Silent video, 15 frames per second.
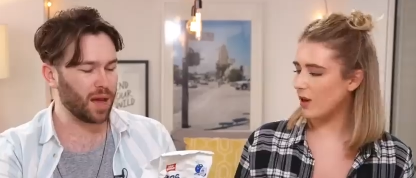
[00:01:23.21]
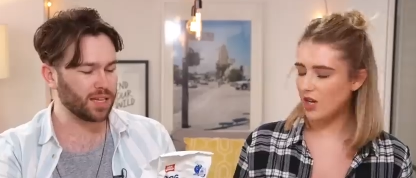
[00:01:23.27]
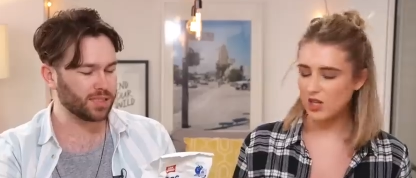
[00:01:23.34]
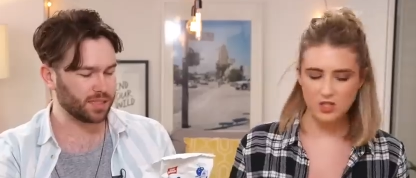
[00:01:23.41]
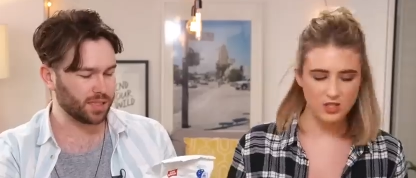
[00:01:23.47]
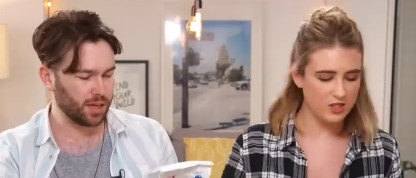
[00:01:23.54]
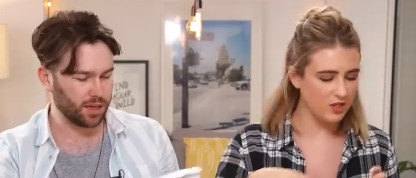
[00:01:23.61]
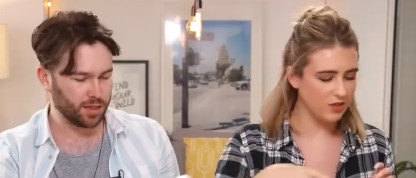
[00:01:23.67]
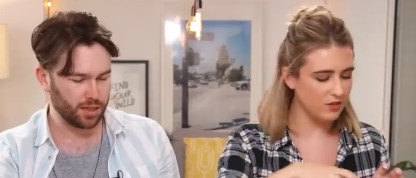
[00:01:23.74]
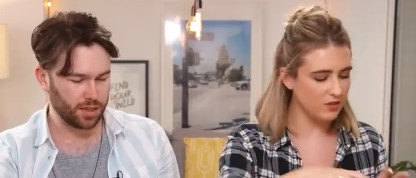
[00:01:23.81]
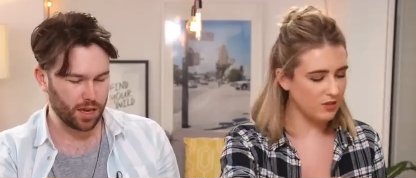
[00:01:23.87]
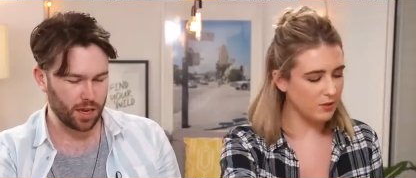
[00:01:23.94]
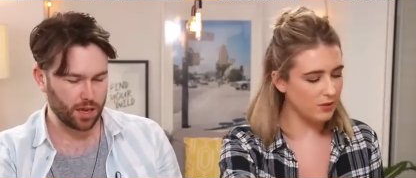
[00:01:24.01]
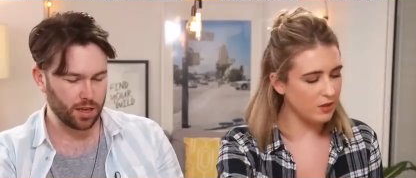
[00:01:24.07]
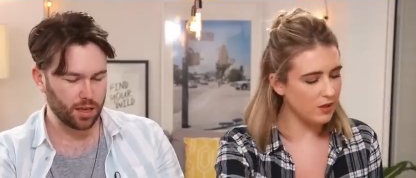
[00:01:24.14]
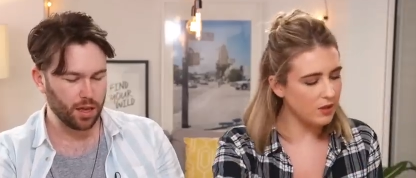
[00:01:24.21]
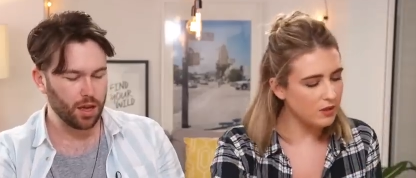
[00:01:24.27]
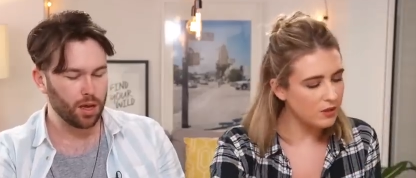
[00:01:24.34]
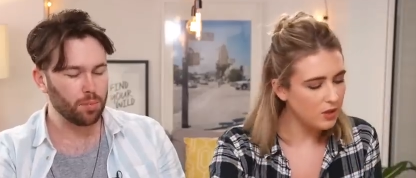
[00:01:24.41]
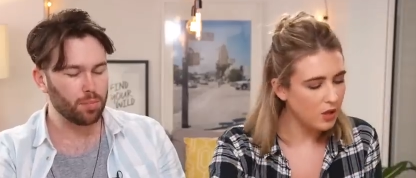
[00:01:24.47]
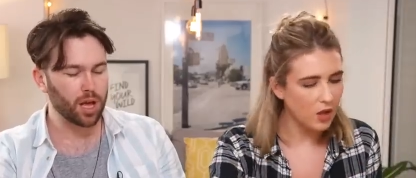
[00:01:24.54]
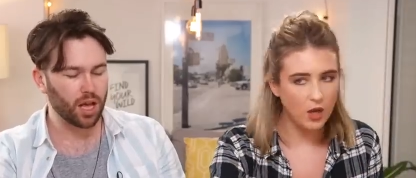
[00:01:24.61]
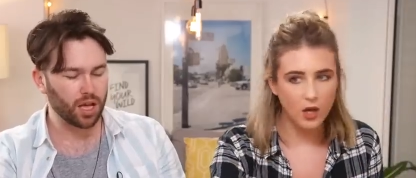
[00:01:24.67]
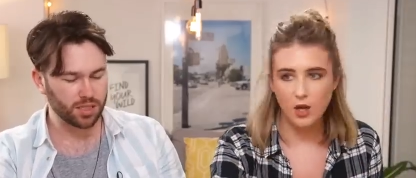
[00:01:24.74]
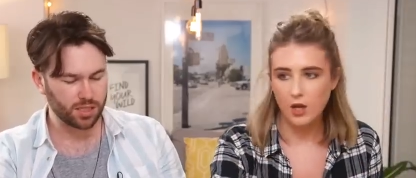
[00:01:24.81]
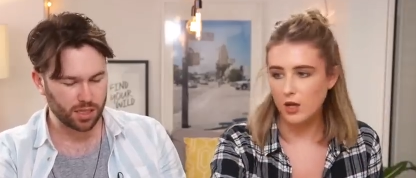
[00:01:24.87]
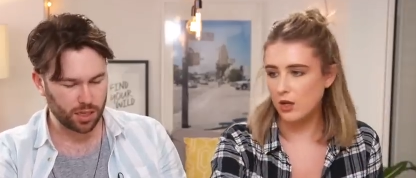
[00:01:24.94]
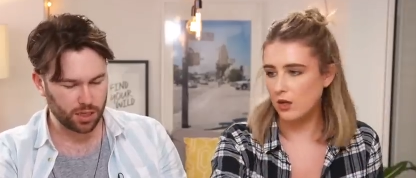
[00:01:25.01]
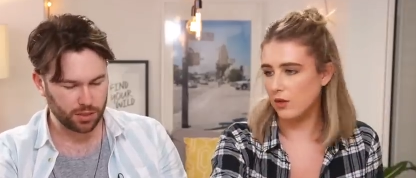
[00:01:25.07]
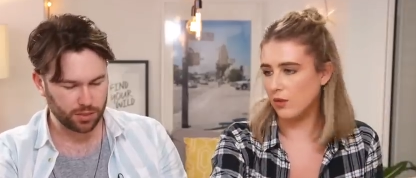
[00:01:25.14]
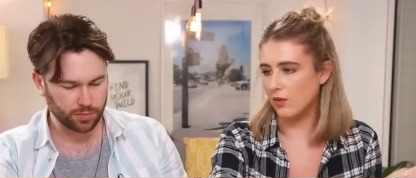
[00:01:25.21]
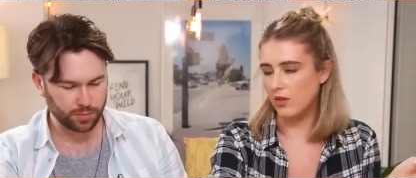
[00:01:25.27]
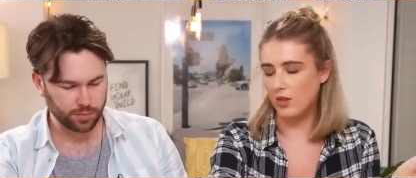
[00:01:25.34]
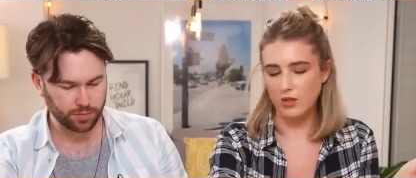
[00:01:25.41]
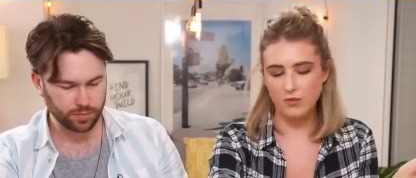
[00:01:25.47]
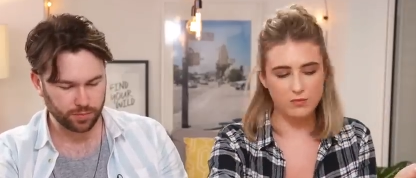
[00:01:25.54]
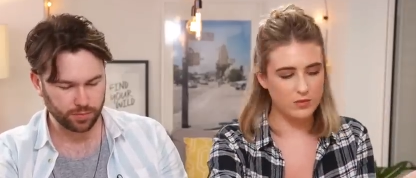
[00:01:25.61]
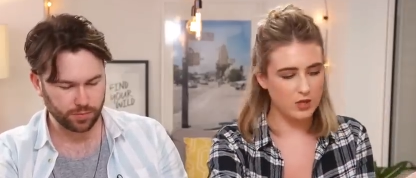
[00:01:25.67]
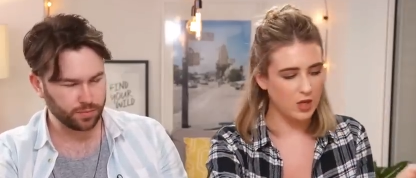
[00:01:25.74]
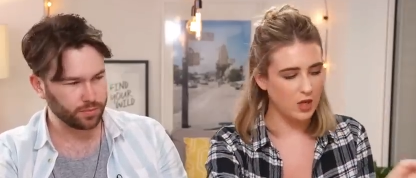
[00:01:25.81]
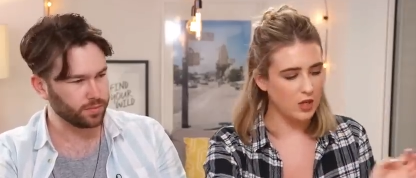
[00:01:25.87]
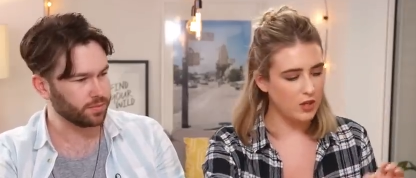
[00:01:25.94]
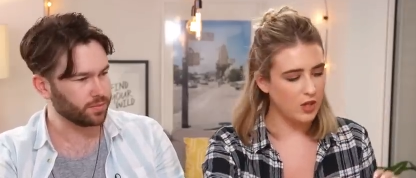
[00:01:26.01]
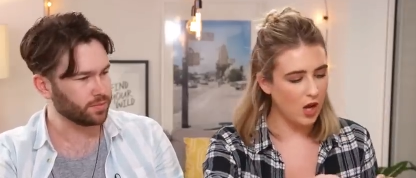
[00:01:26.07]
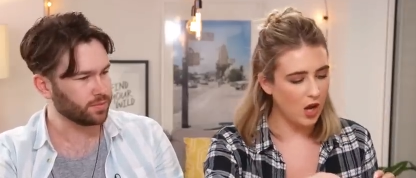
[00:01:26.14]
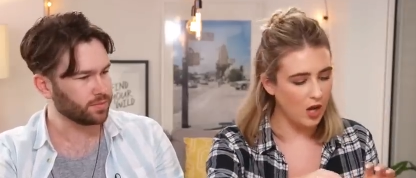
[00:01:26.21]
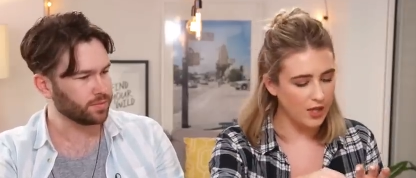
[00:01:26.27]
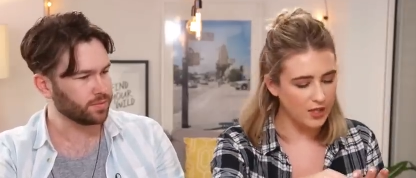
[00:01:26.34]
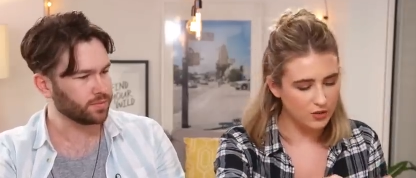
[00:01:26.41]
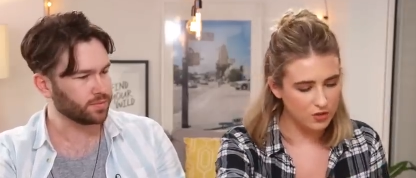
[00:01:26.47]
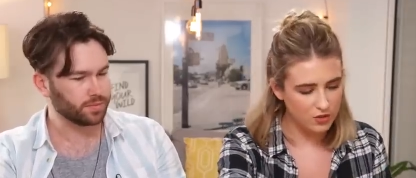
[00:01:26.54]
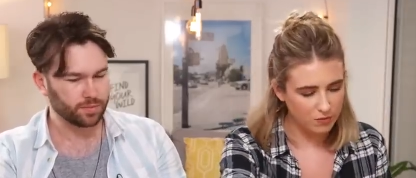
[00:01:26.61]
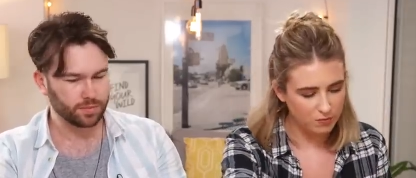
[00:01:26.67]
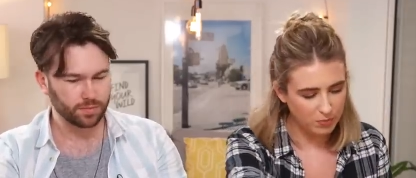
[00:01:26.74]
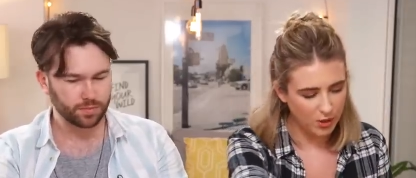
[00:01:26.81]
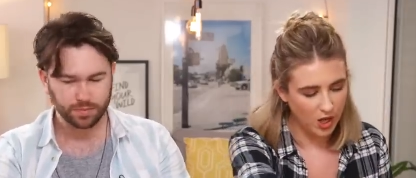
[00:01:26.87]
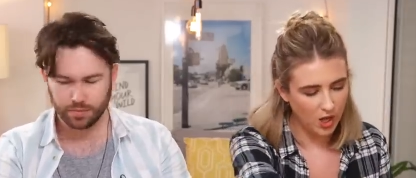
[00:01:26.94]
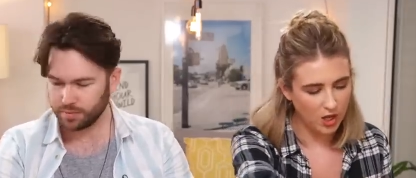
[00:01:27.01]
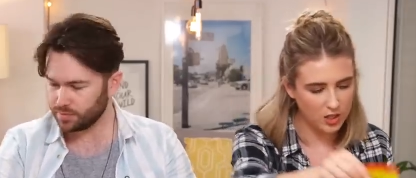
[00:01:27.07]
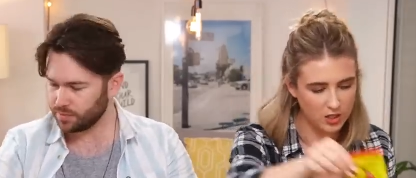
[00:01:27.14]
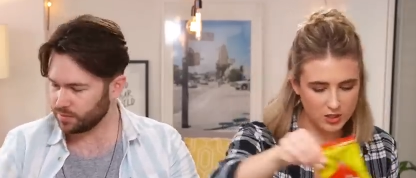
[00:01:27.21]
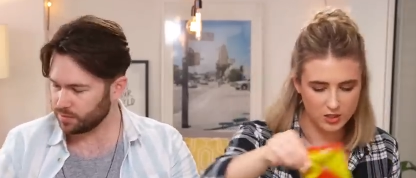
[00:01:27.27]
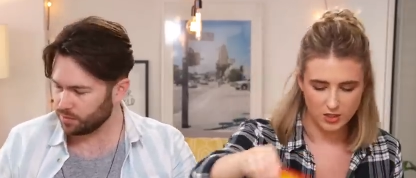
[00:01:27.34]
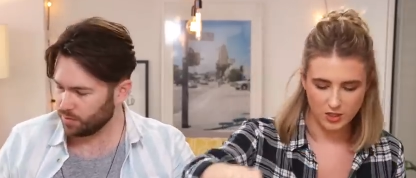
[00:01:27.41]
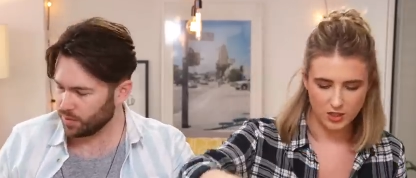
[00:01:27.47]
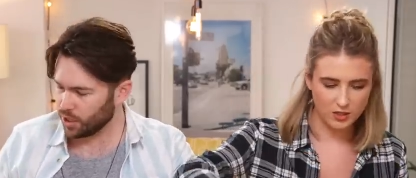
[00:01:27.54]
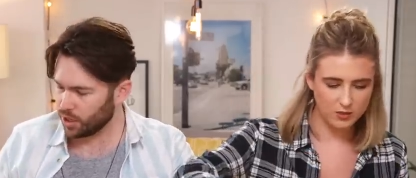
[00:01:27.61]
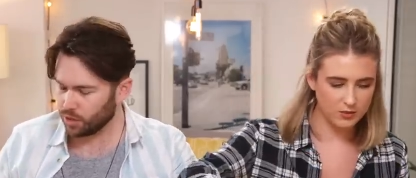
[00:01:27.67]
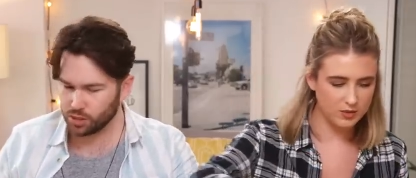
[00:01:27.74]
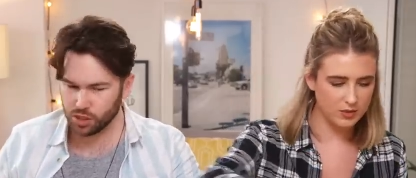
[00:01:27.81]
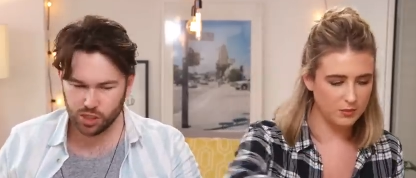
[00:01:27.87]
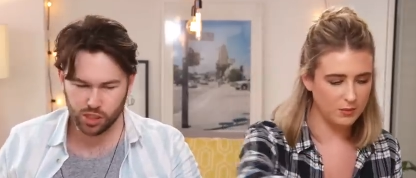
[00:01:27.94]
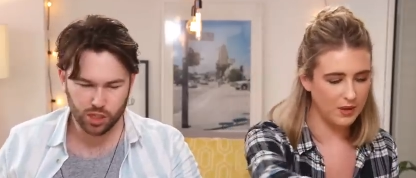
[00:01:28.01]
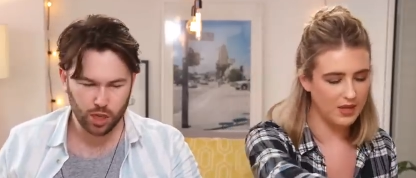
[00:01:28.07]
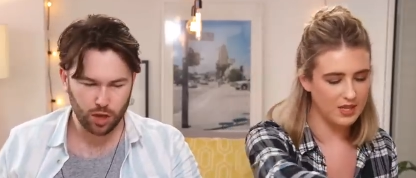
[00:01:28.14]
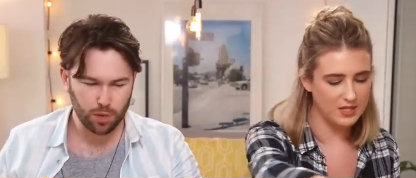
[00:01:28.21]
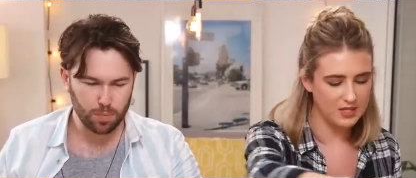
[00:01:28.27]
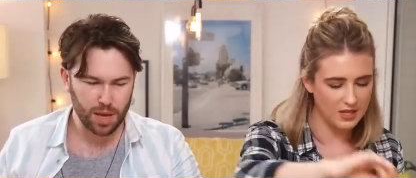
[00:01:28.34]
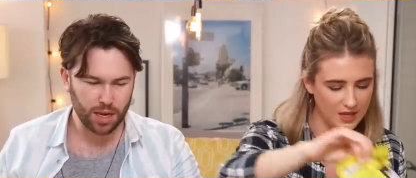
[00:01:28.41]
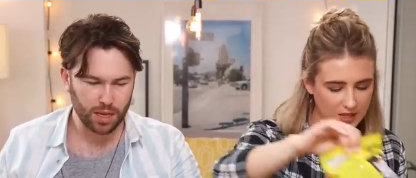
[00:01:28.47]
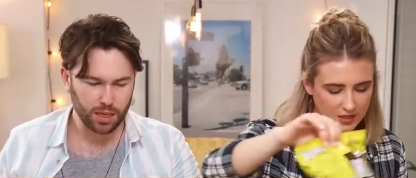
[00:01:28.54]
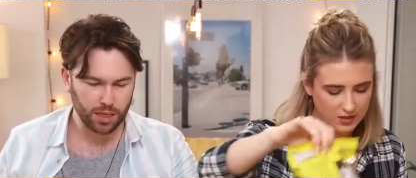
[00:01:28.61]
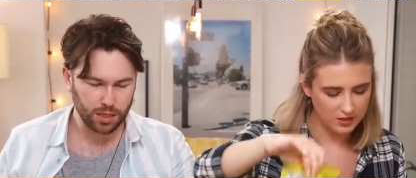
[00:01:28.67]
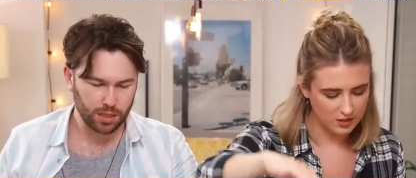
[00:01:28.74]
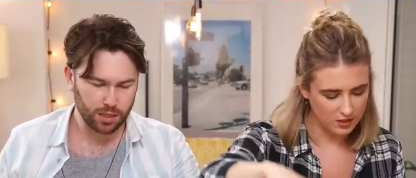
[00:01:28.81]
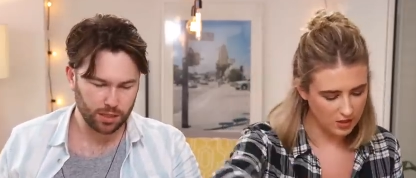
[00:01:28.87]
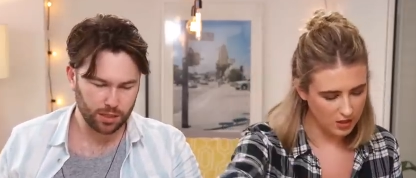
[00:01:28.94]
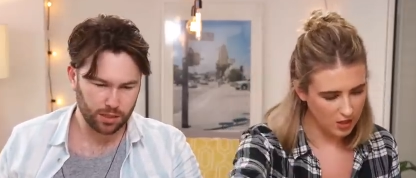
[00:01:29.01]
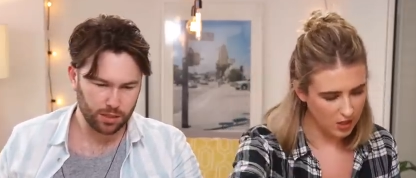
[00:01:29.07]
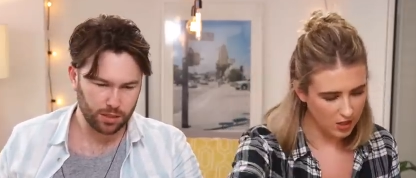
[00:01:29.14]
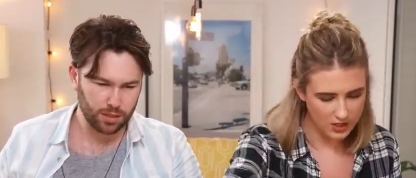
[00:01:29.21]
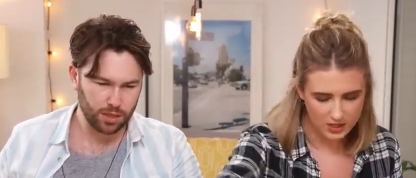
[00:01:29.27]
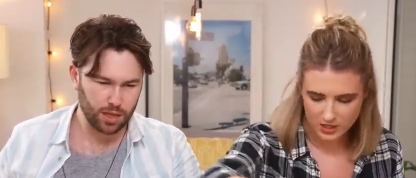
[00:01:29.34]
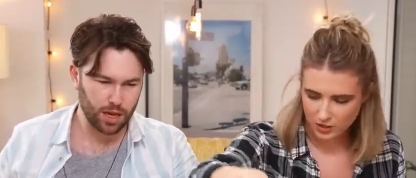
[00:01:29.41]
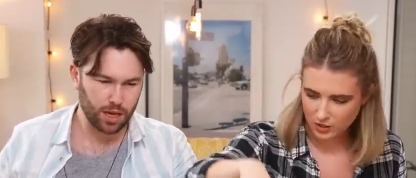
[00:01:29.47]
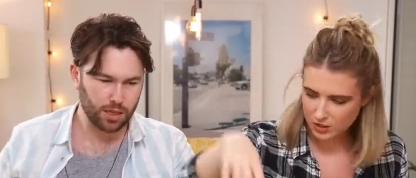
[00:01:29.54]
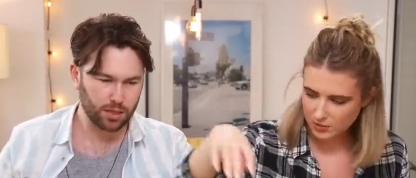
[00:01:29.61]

Speaker 1: pasta. pasta yeah, pasta. Oh, the, the aisles of pasta. That was so many. Actually, yeah. not